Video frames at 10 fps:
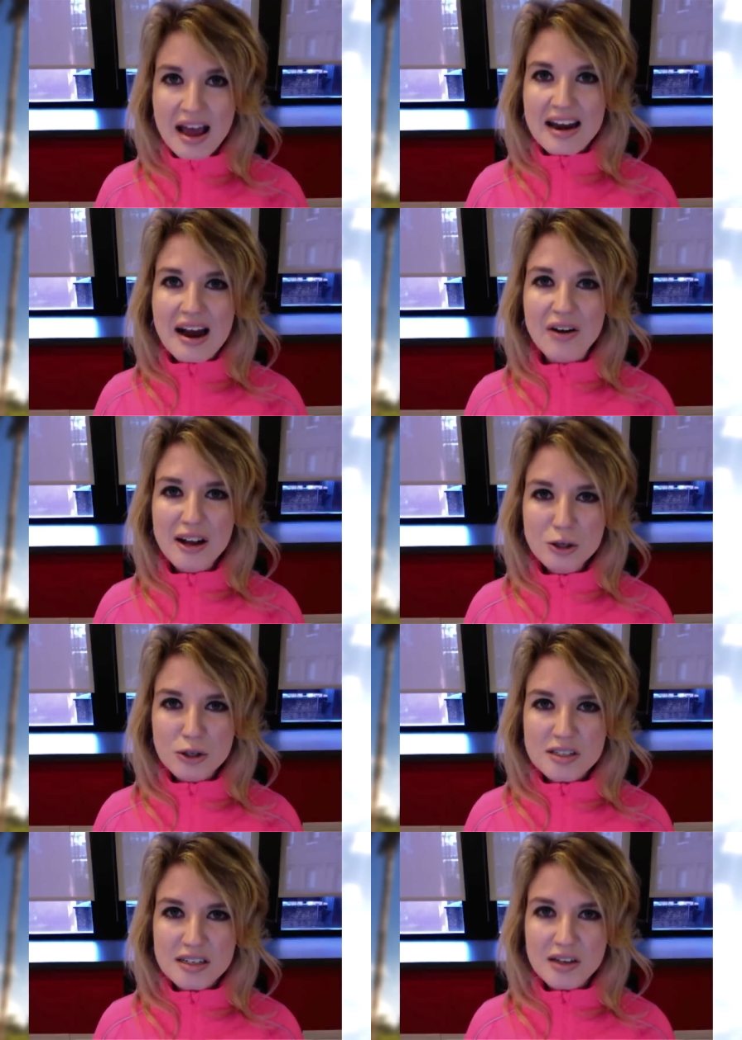Now,
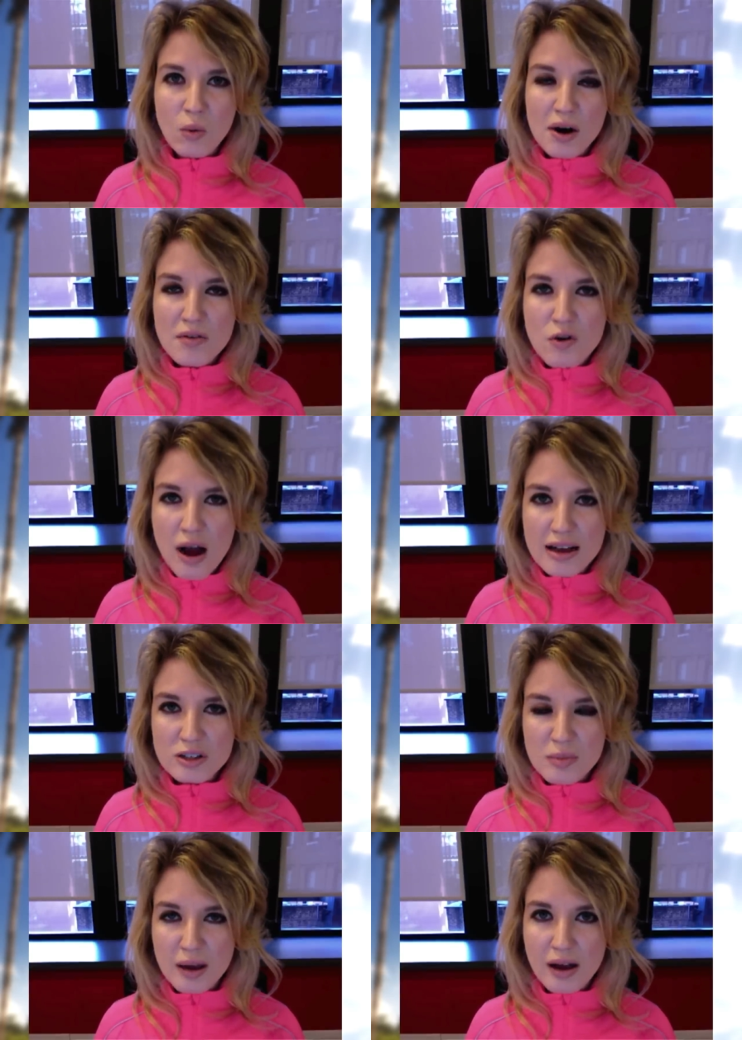interestingly, one of you
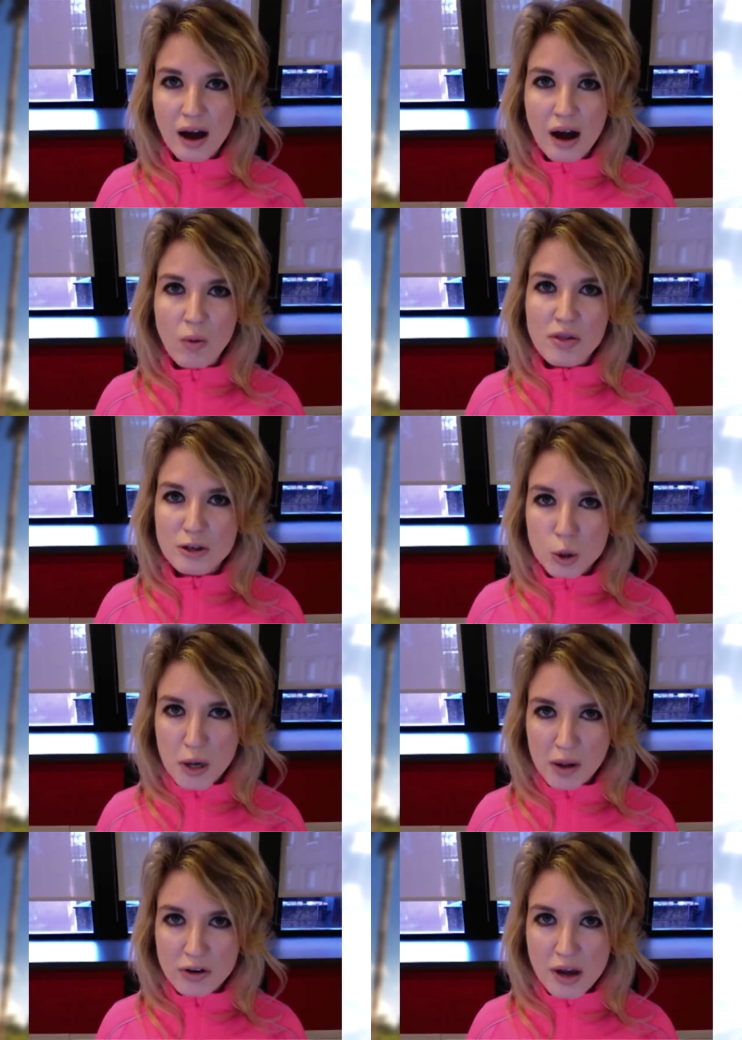asked me uh, when this
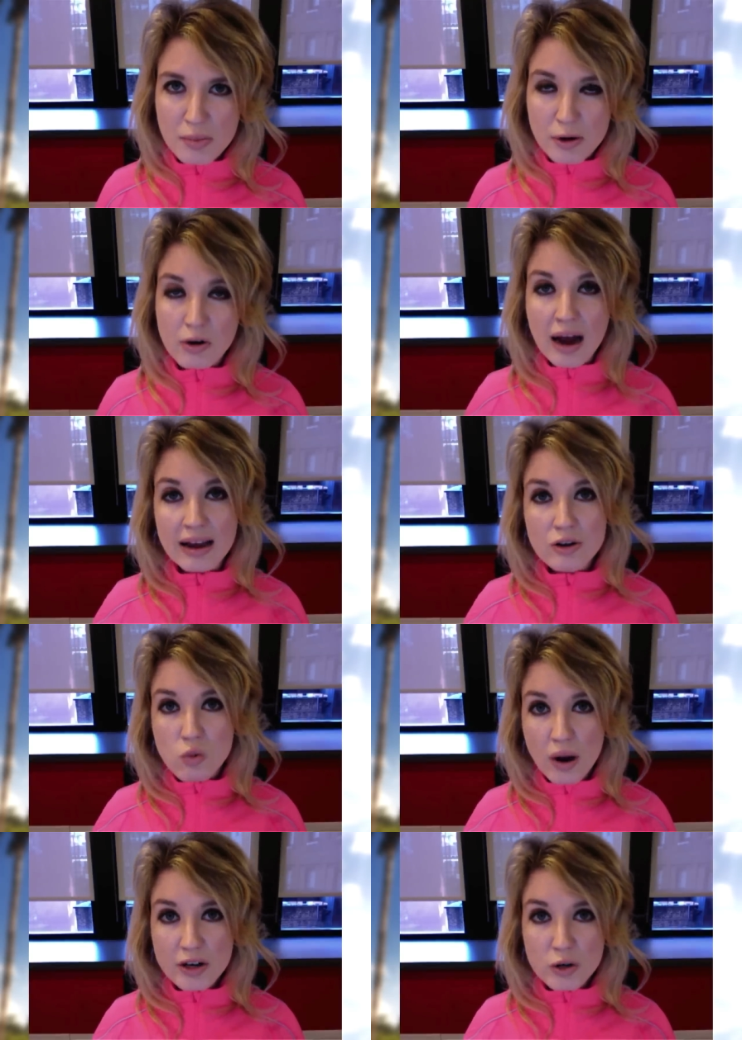trailer debuted. I had to wait